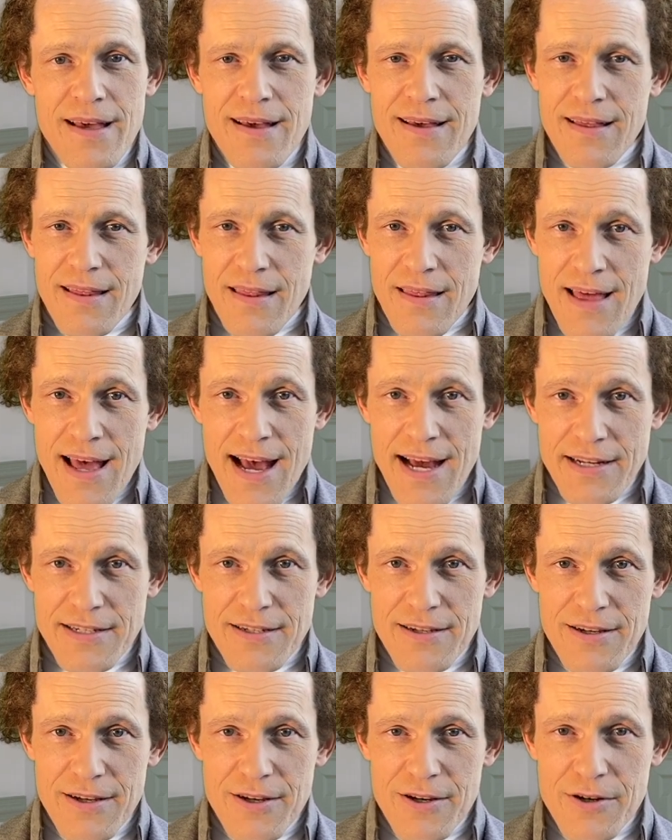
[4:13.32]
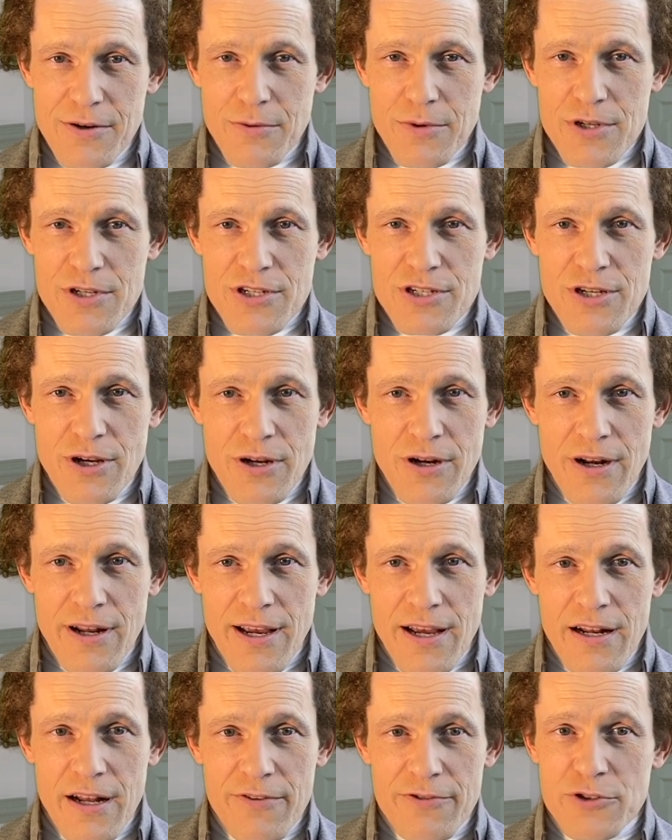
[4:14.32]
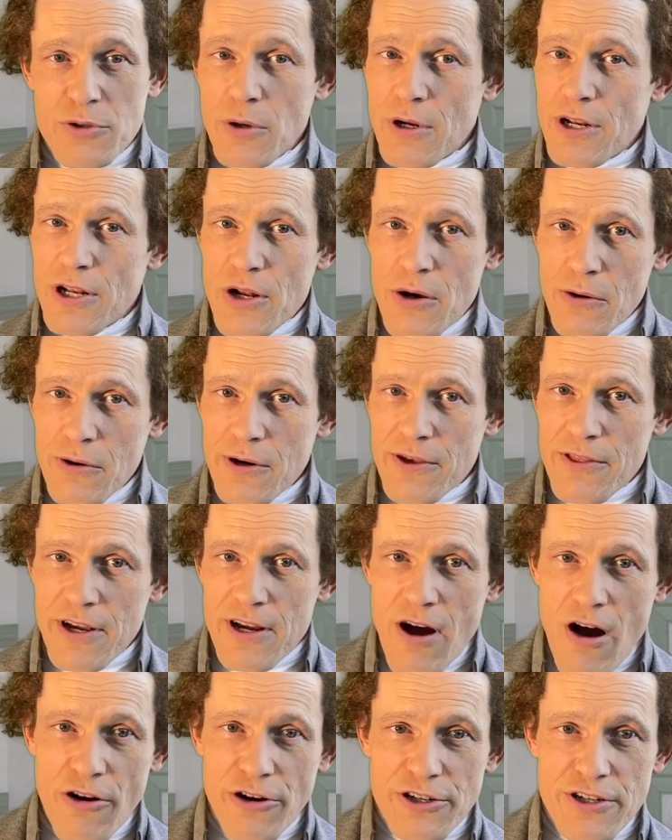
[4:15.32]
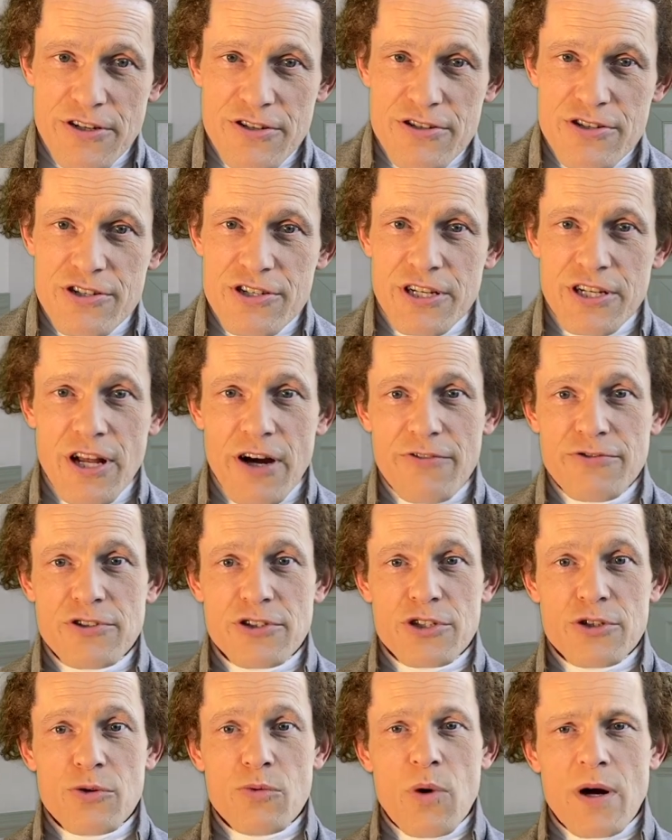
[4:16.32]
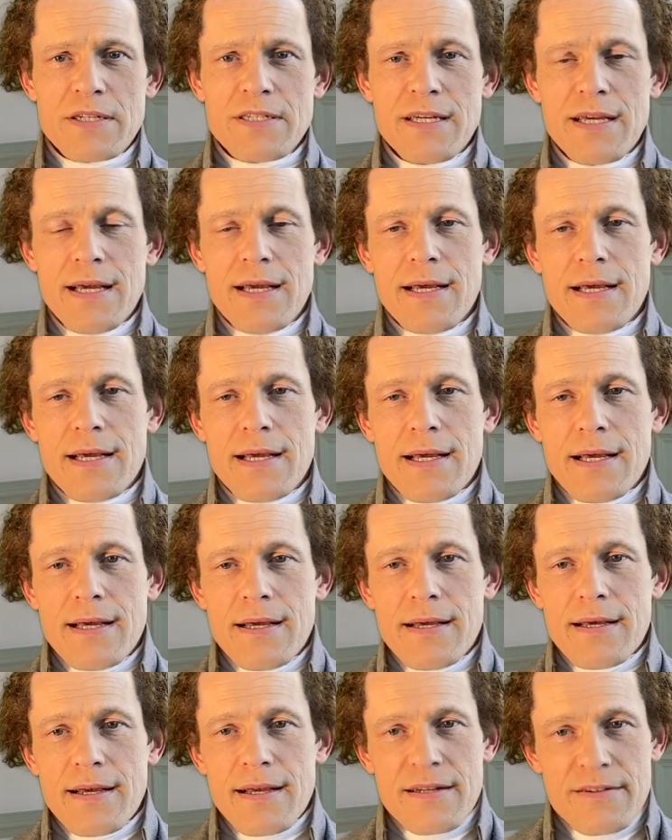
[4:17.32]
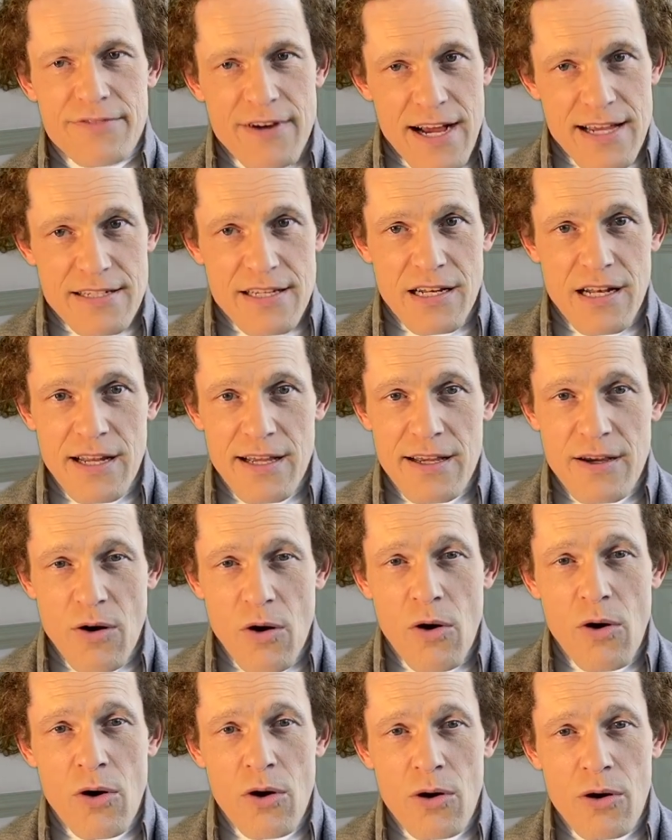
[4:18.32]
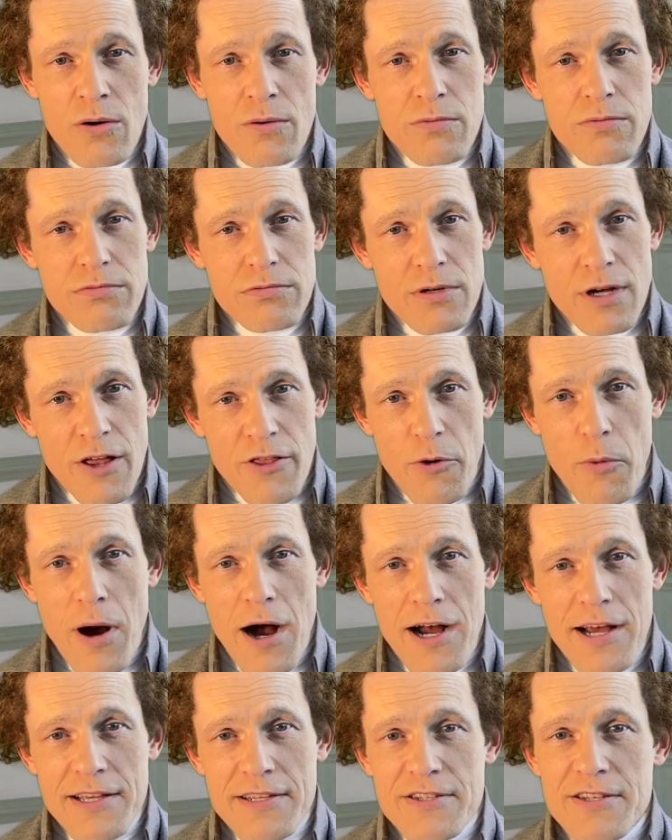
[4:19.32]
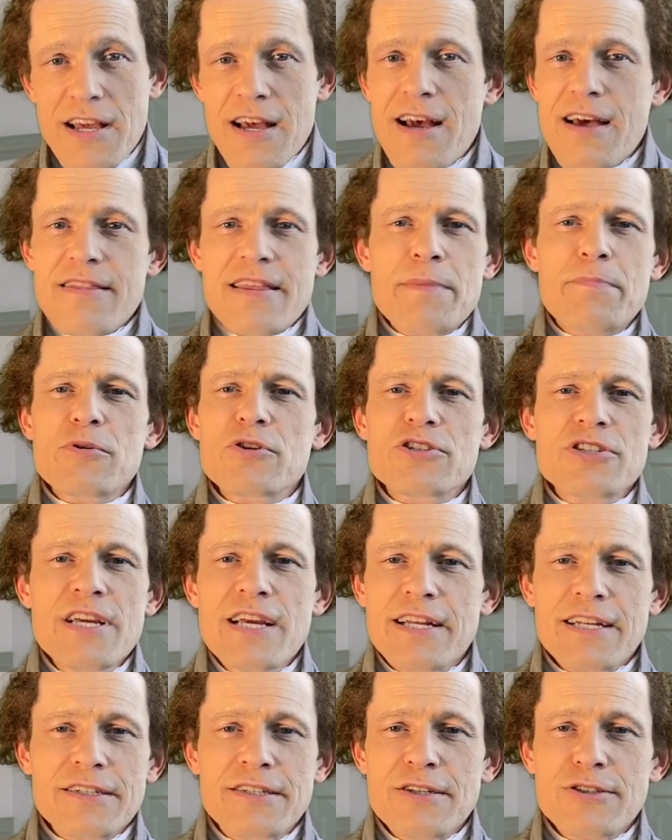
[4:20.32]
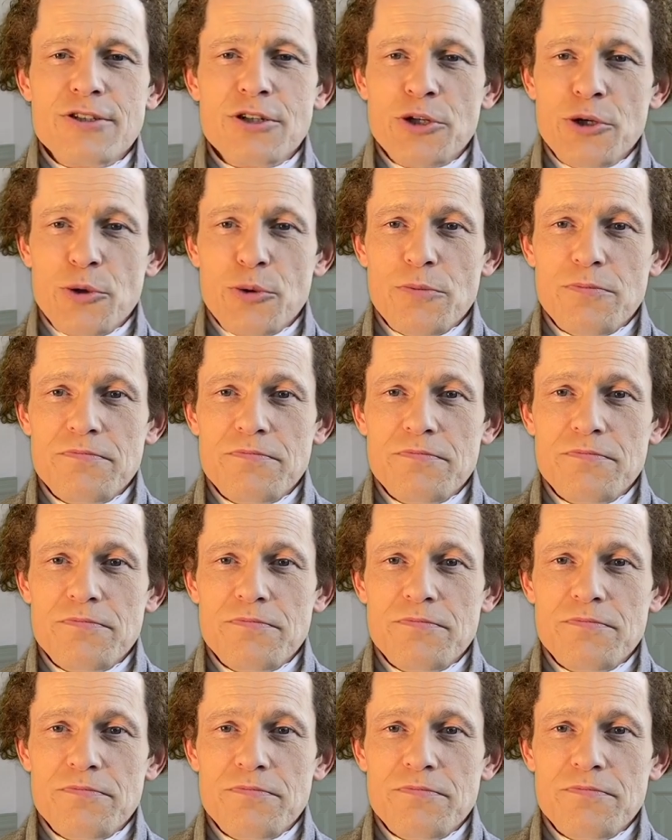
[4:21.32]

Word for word: That was certainly enough to annoy the colonists enough to do what, advisedly or otherwise, they proceeded to do.